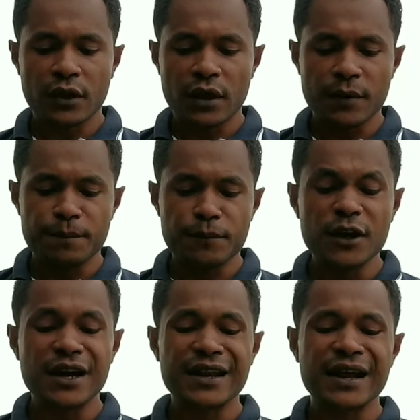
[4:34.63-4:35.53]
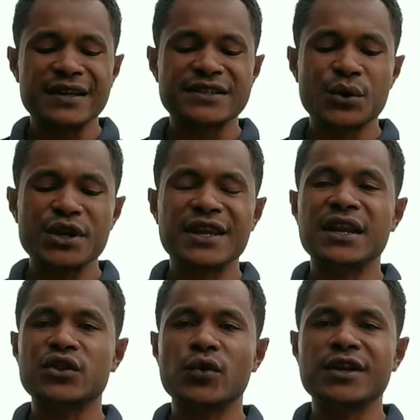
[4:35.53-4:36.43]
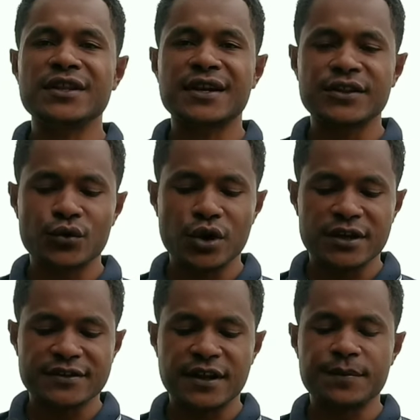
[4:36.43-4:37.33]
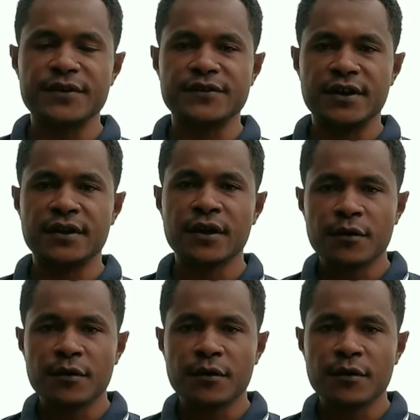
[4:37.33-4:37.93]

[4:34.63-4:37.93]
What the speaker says: Me got 7 kina 23 toya stuff inside.